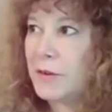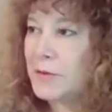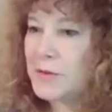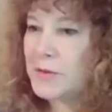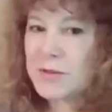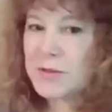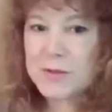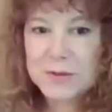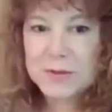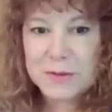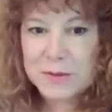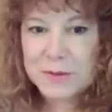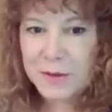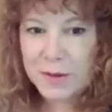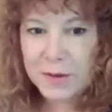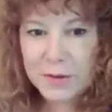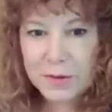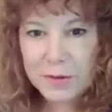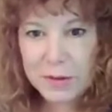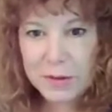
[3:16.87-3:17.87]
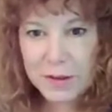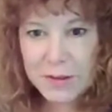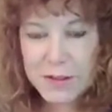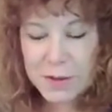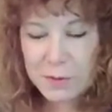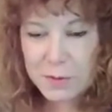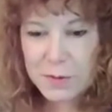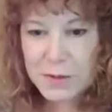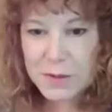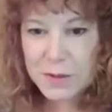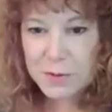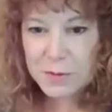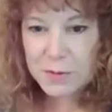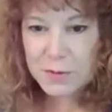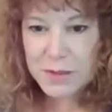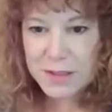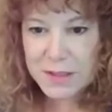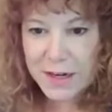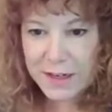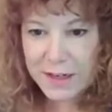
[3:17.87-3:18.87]
just all the things that we do,
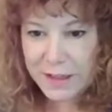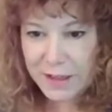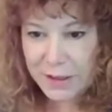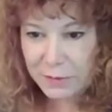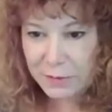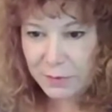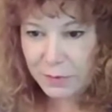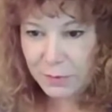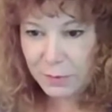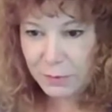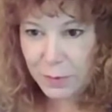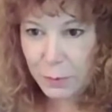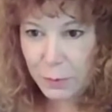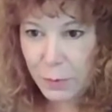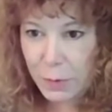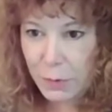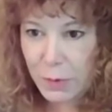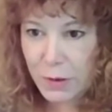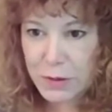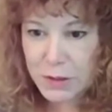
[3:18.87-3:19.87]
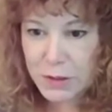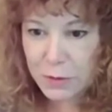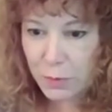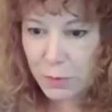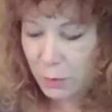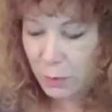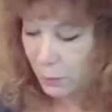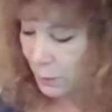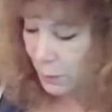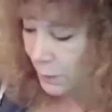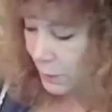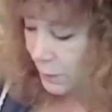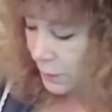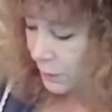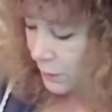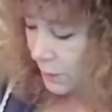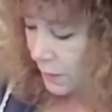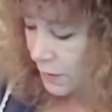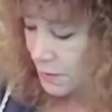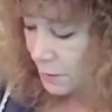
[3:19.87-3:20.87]
snacking when we want to,
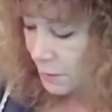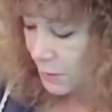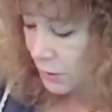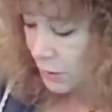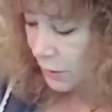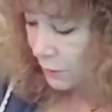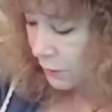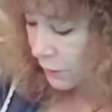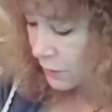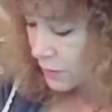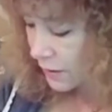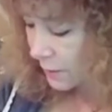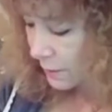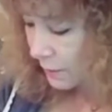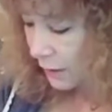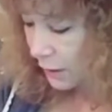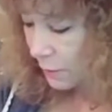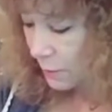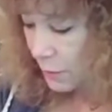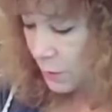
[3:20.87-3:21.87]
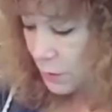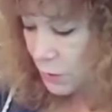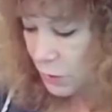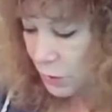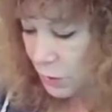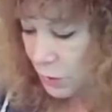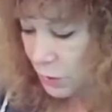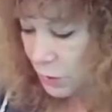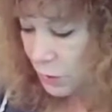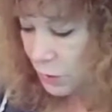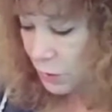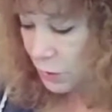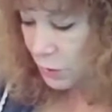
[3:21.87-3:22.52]
especially if there's something emotional and you